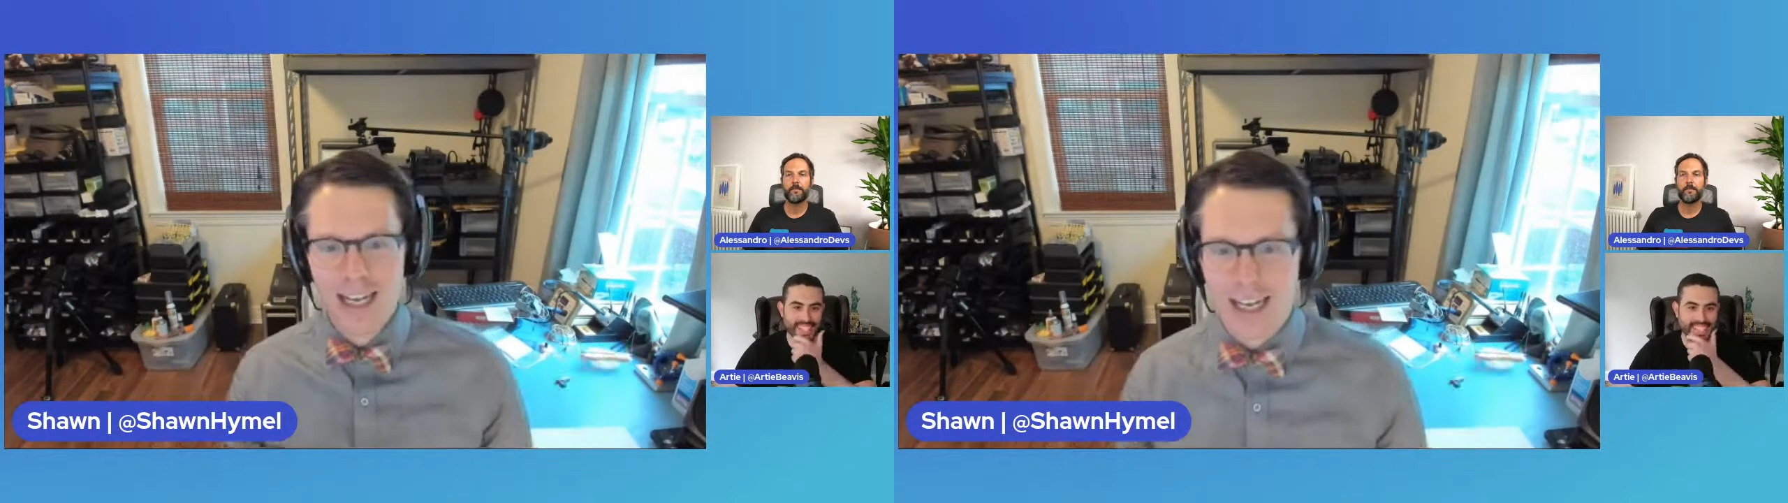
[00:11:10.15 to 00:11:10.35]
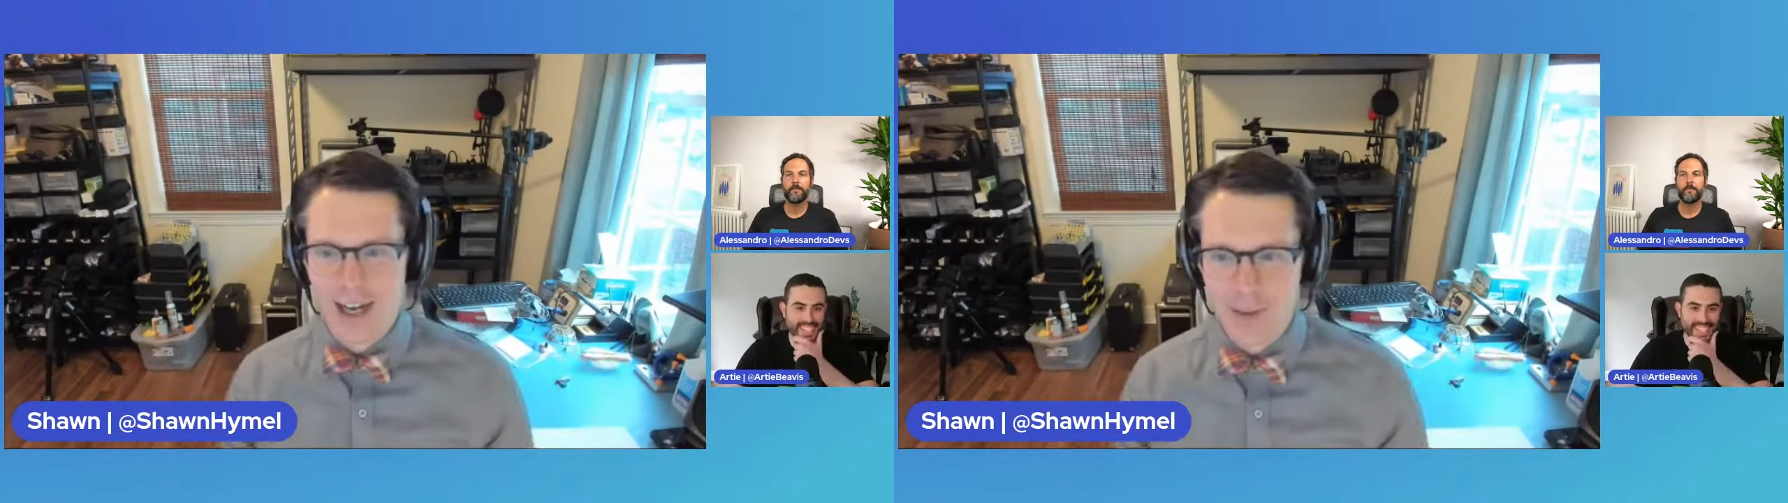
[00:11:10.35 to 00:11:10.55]

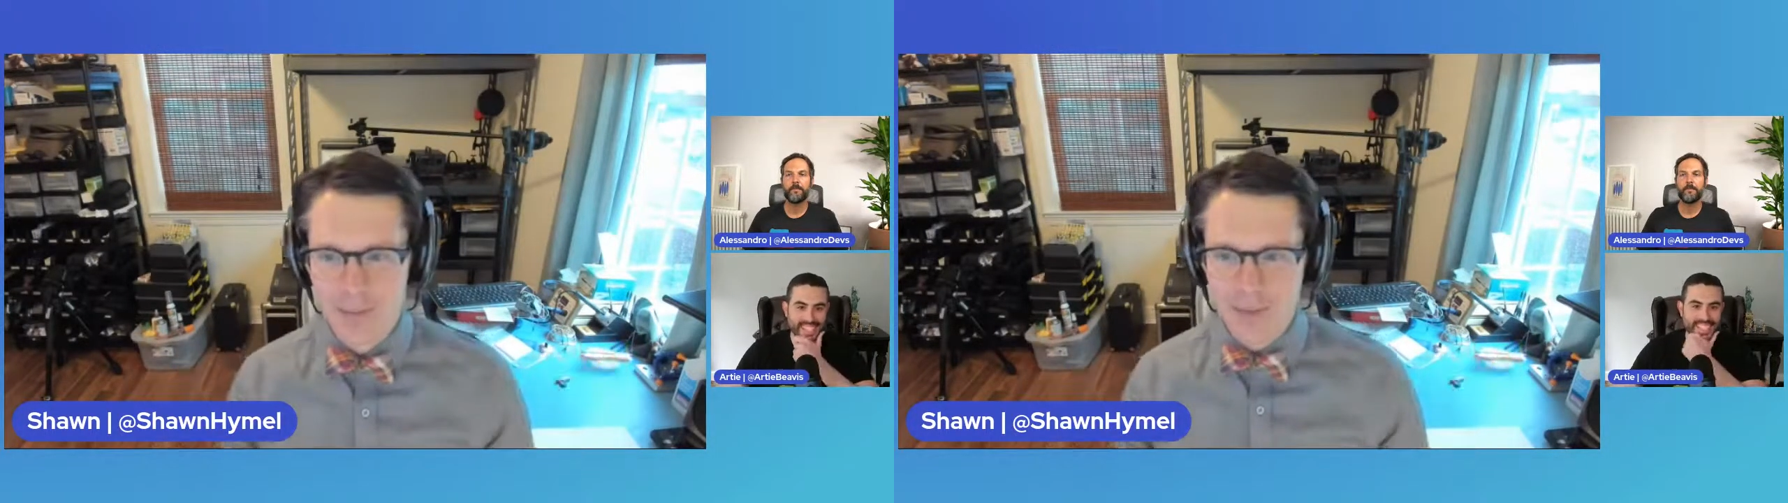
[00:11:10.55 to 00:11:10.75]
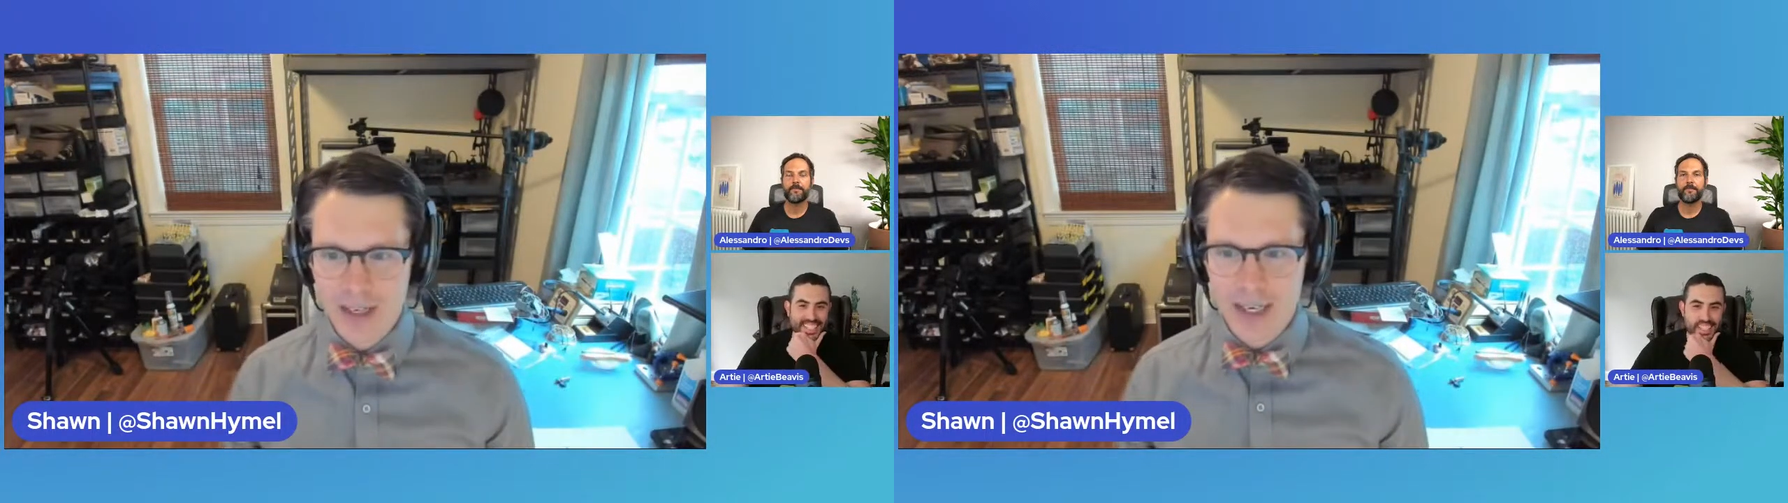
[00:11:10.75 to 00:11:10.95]

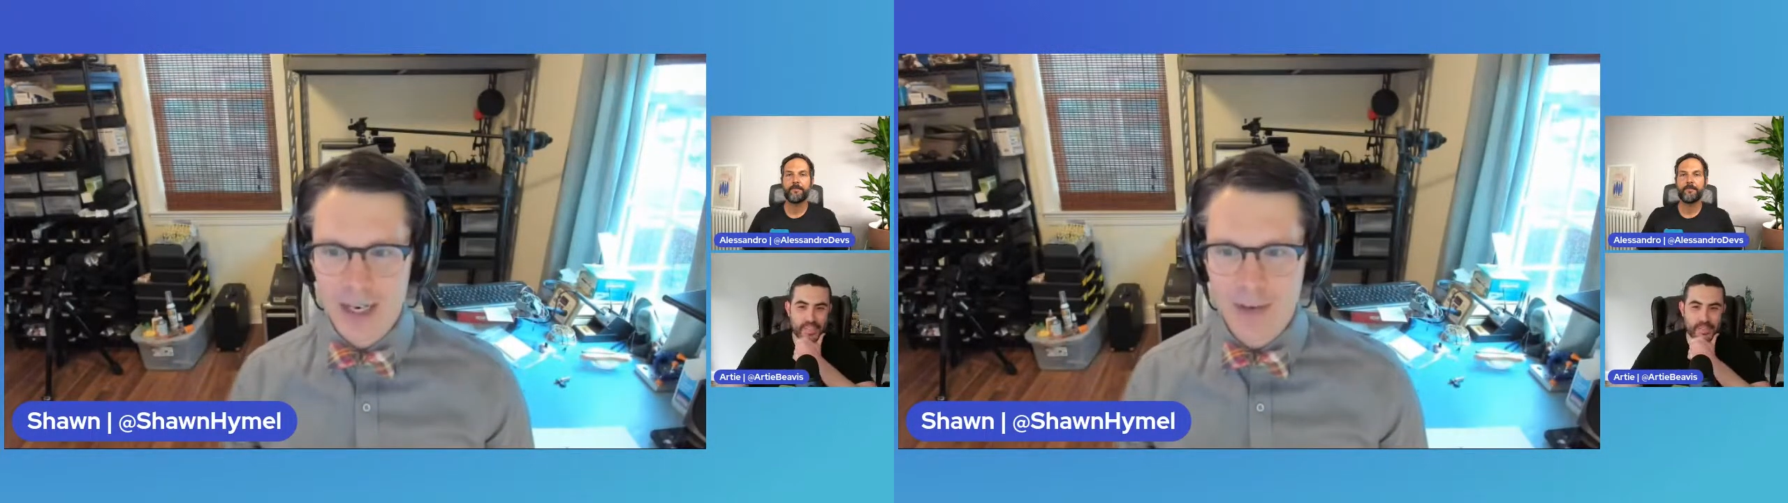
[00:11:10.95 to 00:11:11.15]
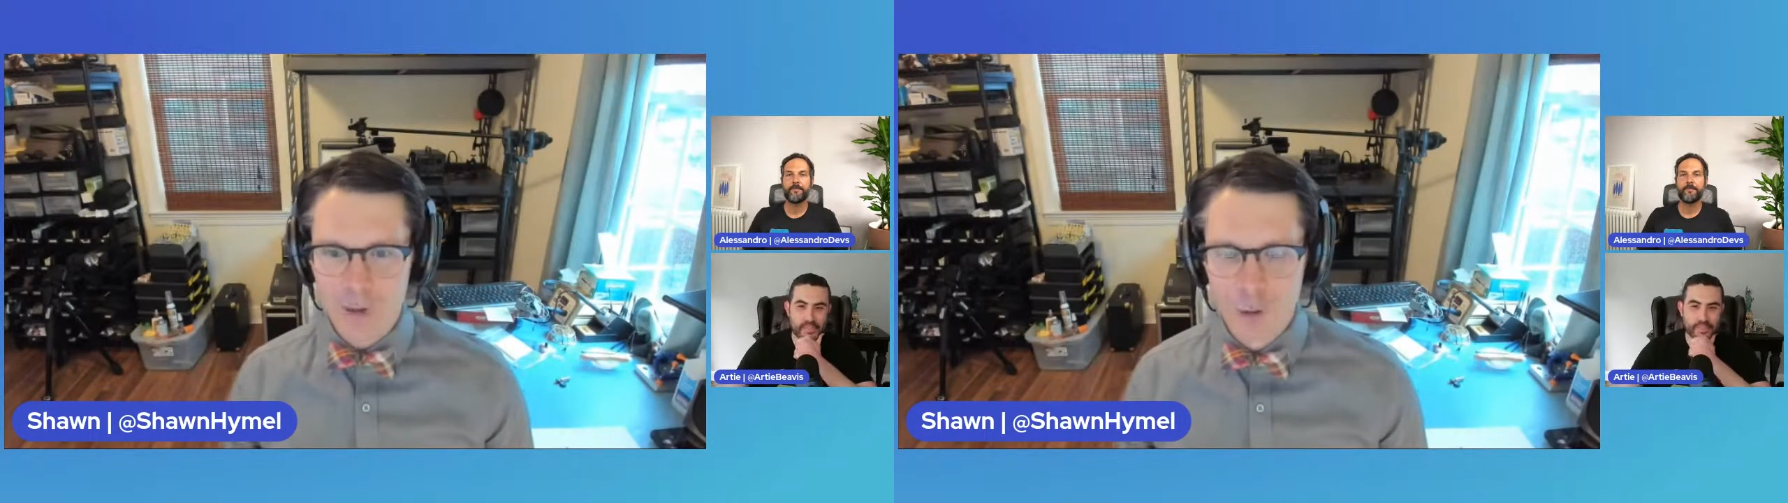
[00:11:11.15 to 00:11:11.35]
Um,
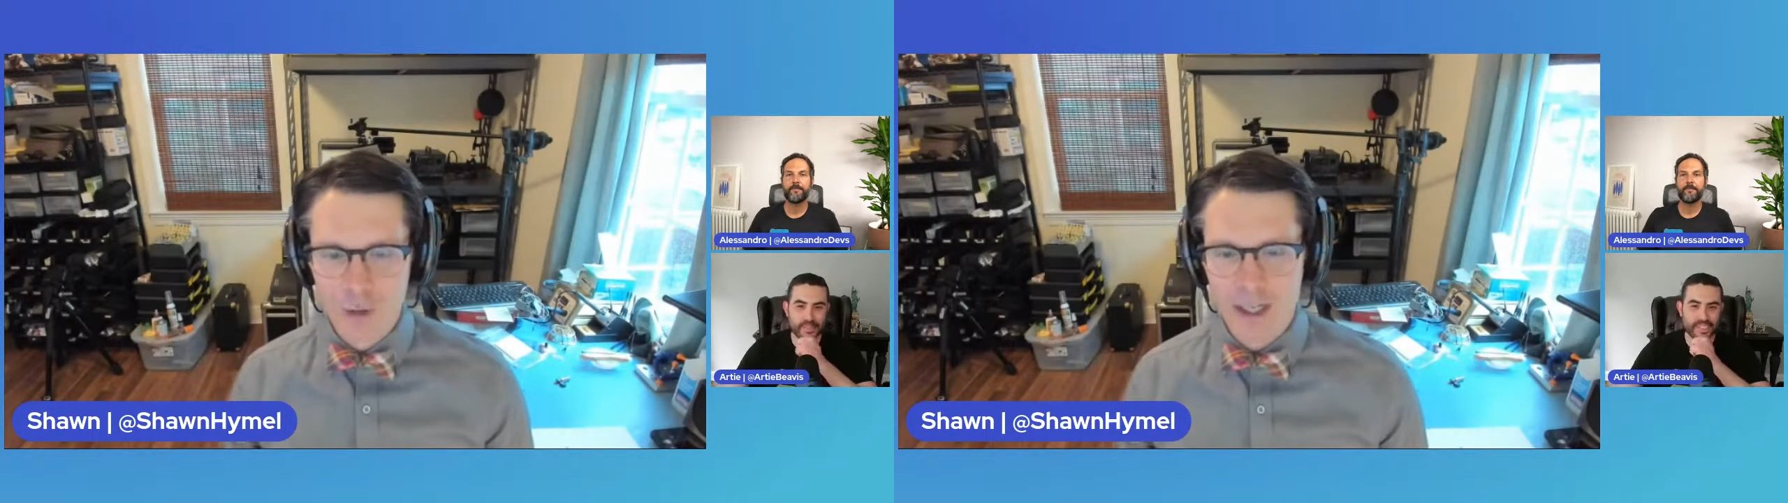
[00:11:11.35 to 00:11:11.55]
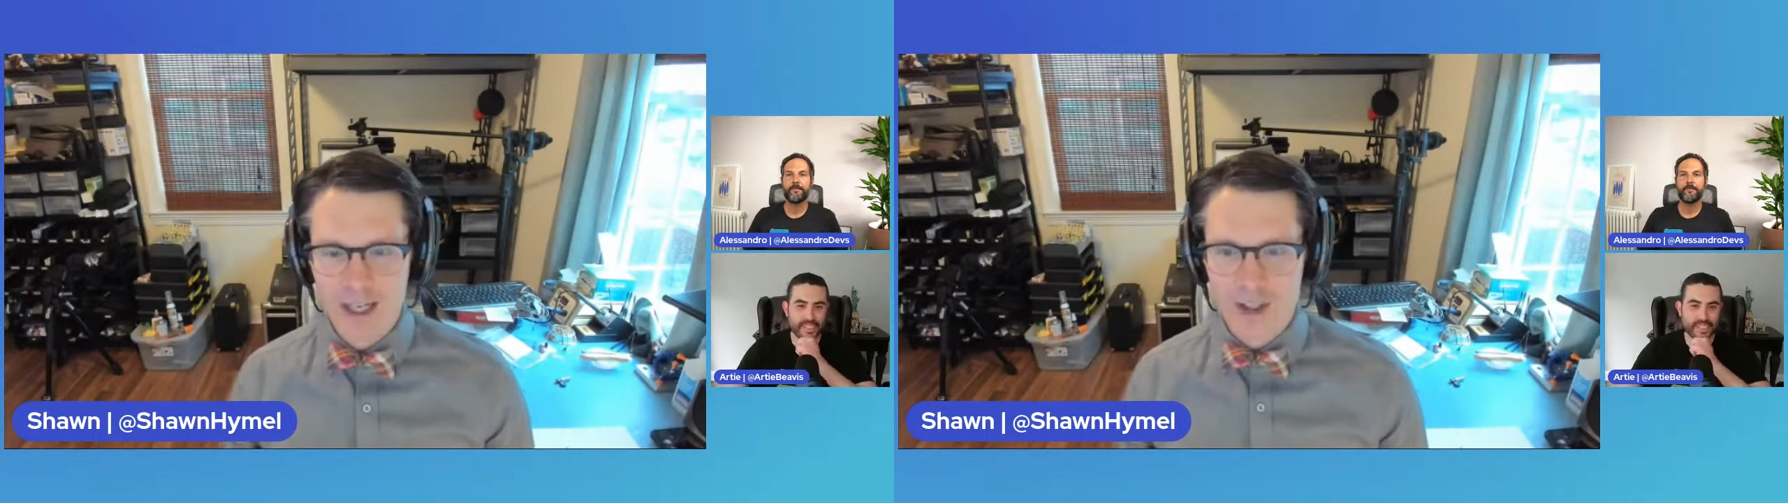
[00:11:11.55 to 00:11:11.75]
if you
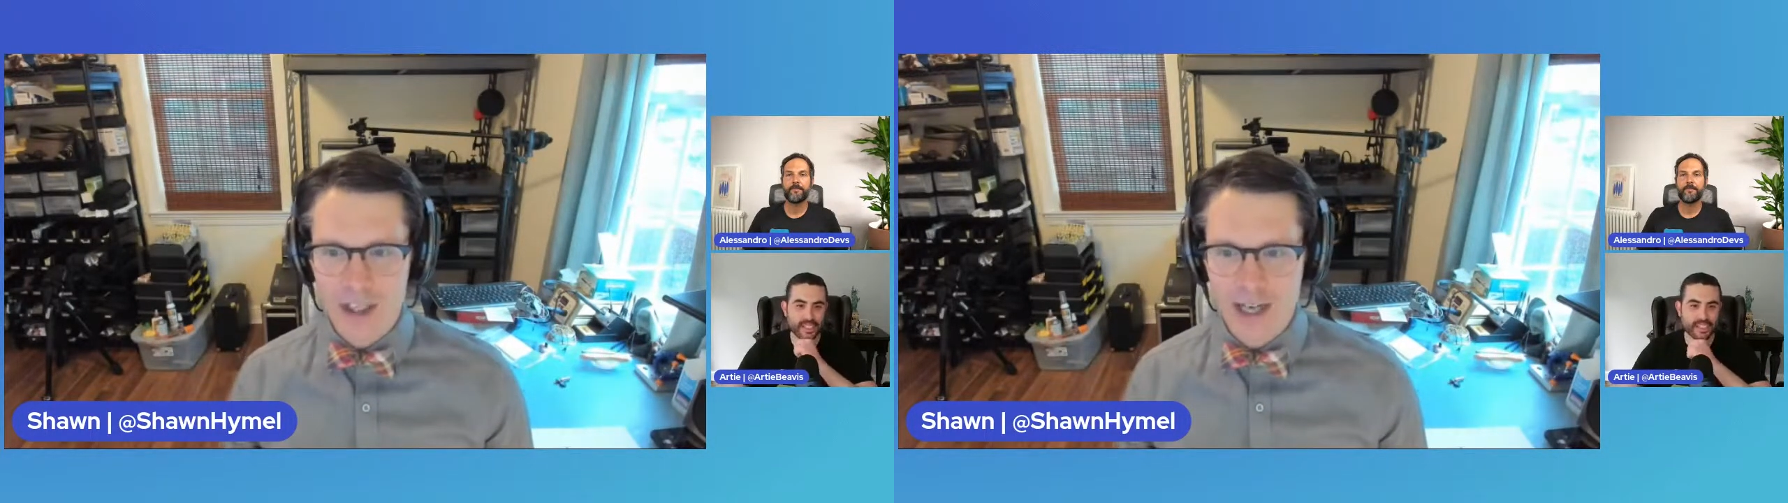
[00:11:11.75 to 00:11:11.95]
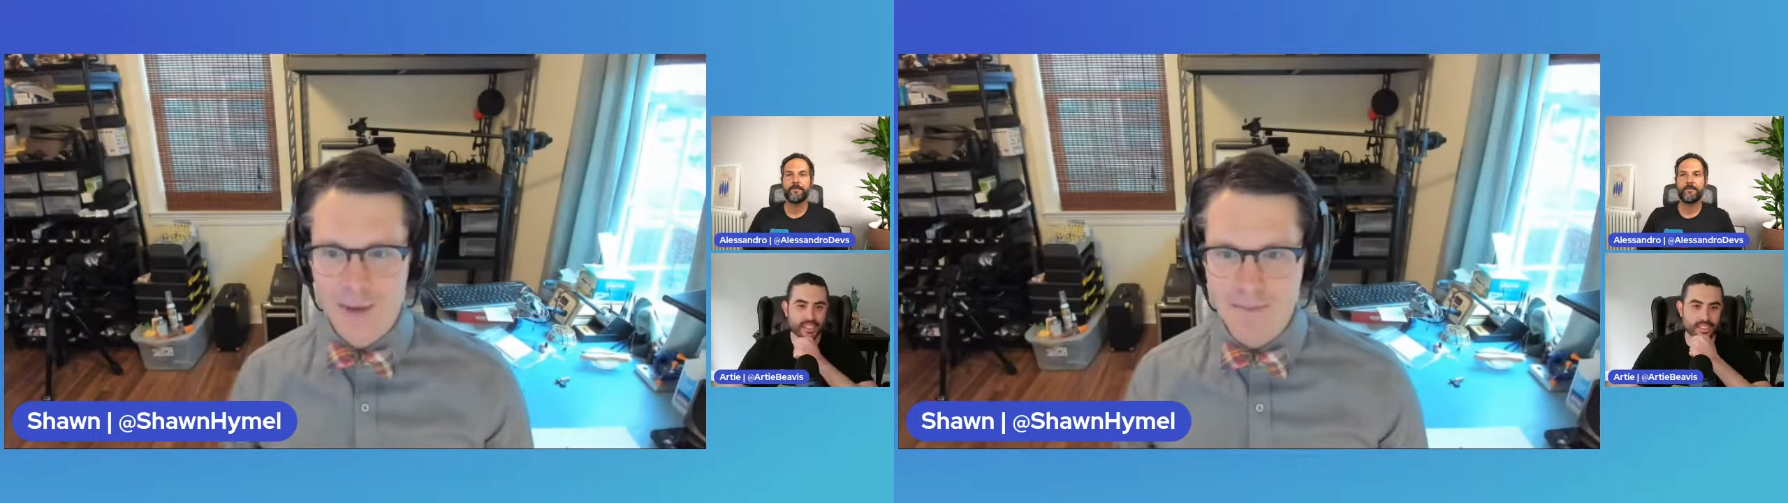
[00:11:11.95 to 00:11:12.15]
really
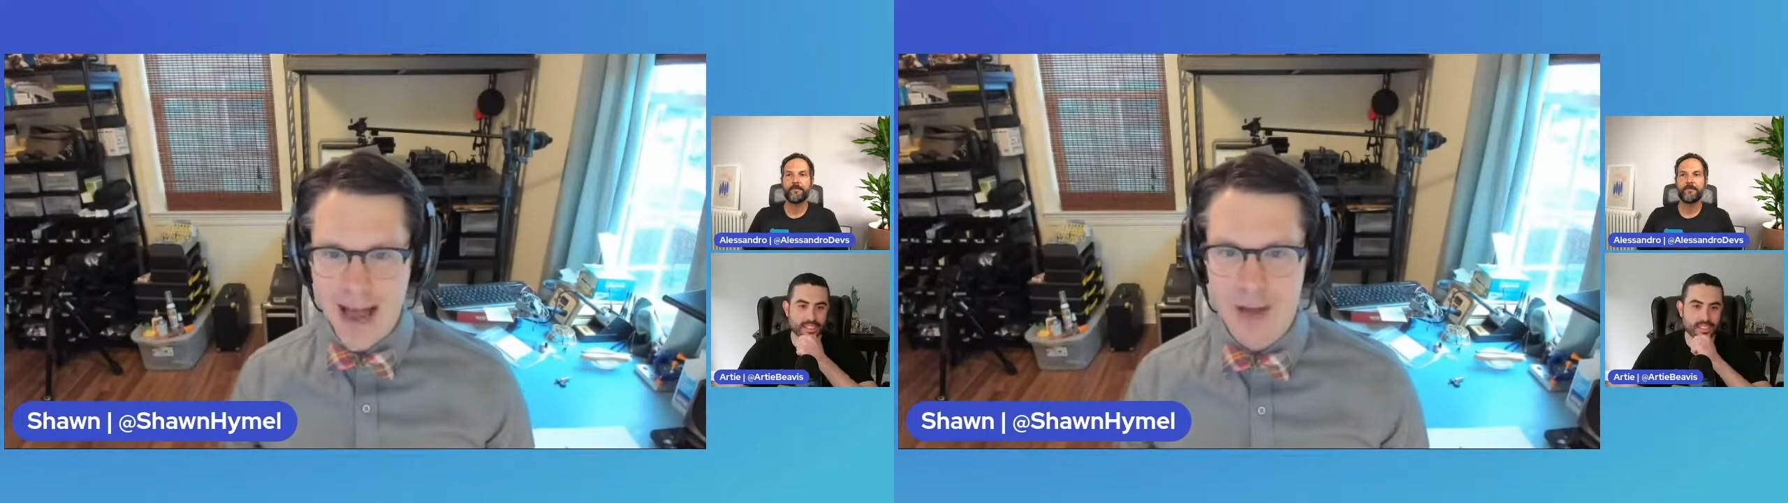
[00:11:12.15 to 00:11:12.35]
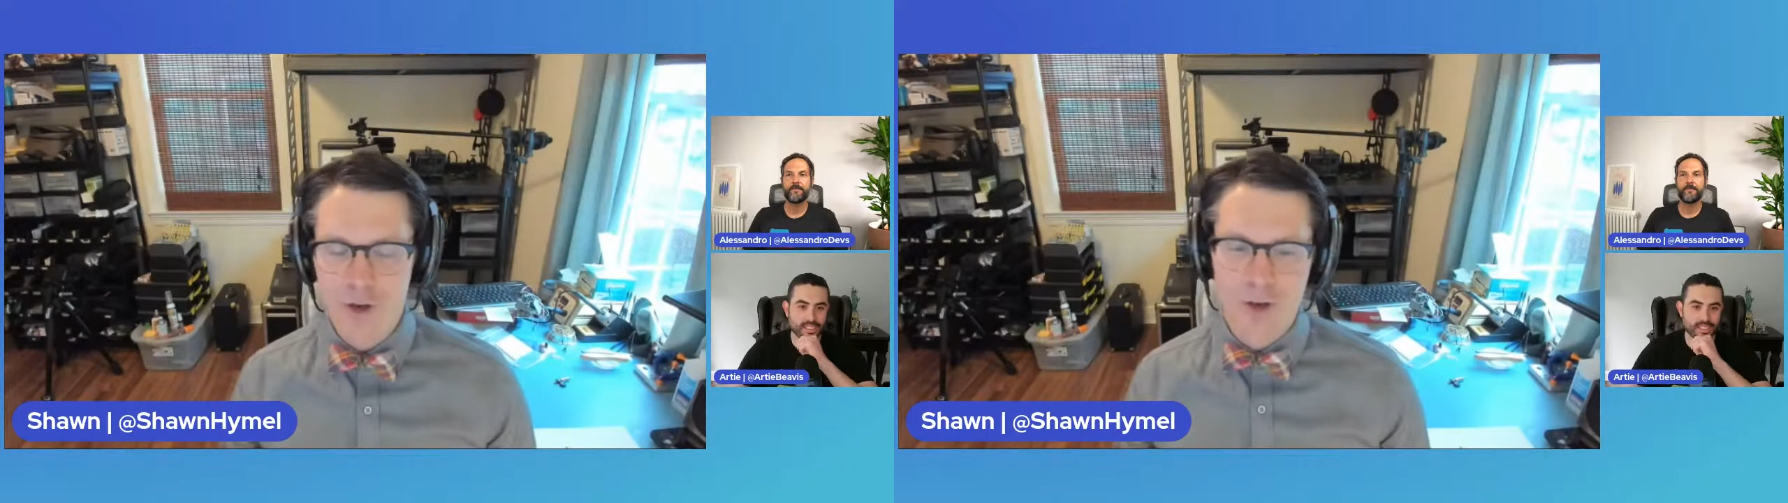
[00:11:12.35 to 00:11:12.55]
understand the math,